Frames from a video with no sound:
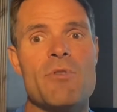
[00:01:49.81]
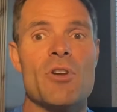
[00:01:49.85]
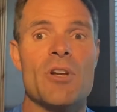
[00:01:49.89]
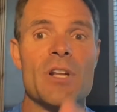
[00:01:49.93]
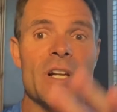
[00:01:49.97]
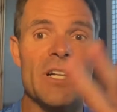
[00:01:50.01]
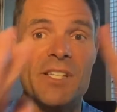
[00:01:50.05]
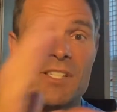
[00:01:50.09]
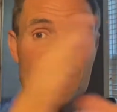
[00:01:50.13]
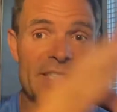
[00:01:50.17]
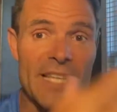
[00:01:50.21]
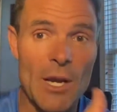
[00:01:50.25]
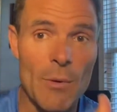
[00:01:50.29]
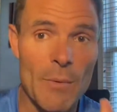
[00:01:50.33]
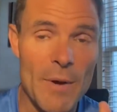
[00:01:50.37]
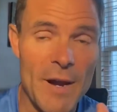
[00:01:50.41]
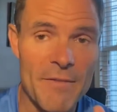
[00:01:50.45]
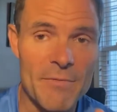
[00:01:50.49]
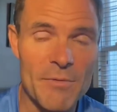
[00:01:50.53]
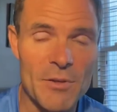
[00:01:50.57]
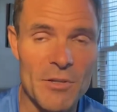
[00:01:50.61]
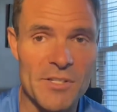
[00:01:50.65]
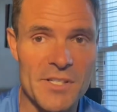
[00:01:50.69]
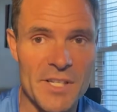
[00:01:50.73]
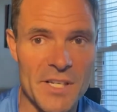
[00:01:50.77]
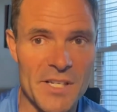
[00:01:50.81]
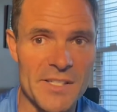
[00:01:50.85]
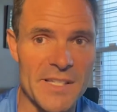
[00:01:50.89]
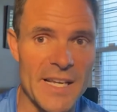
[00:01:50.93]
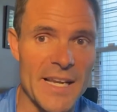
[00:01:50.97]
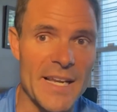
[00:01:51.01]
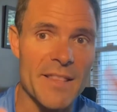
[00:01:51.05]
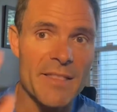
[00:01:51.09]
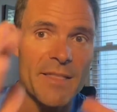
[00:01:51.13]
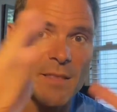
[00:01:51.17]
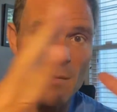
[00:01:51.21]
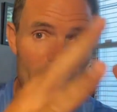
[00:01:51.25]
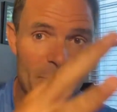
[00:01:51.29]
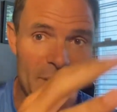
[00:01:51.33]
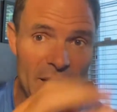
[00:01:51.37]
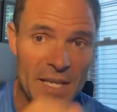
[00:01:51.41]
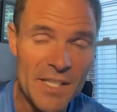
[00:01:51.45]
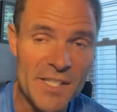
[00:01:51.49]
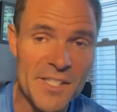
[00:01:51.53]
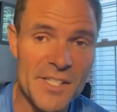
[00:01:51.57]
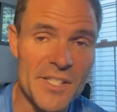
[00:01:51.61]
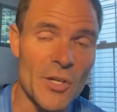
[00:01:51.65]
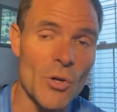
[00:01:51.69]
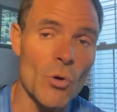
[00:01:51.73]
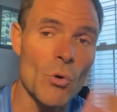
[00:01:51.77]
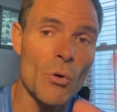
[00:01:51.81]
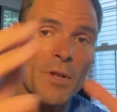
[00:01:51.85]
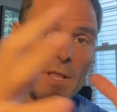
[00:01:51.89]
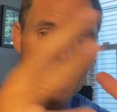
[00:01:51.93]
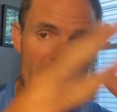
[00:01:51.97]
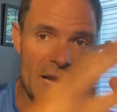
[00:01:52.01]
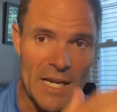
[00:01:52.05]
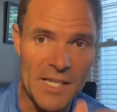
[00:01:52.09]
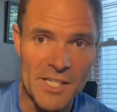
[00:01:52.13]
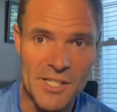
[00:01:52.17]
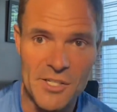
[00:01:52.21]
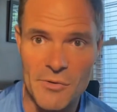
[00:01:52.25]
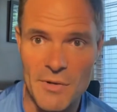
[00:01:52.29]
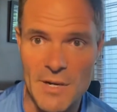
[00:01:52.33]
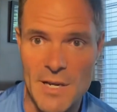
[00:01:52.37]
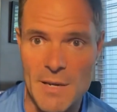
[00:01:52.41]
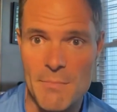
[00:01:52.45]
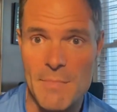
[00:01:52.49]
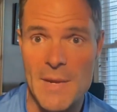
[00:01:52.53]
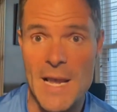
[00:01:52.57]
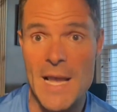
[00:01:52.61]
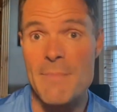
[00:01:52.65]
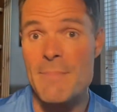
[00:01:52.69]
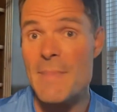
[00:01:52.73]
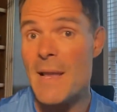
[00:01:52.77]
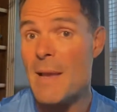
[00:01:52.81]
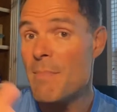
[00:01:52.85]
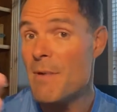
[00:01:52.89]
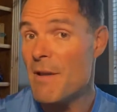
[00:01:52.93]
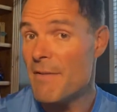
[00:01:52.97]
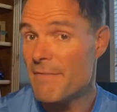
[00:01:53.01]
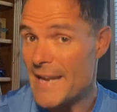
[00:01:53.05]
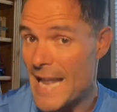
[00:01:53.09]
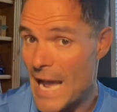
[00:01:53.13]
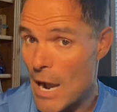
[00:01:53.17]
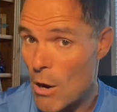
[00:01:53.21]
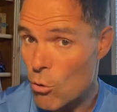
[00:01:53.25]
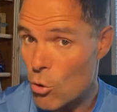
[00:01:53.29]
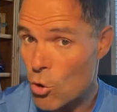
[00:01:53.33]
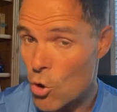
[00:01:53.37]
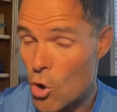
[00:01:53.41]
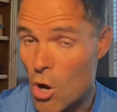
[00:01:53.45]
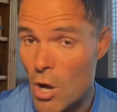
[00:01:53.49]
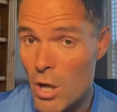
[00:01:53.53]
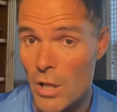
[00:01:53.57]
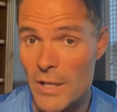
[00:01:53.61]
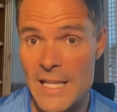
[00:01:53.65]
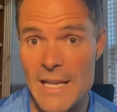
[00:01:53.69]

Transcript: going to stay away from those things like the pizza or the ice cream, and maybe even alcohol.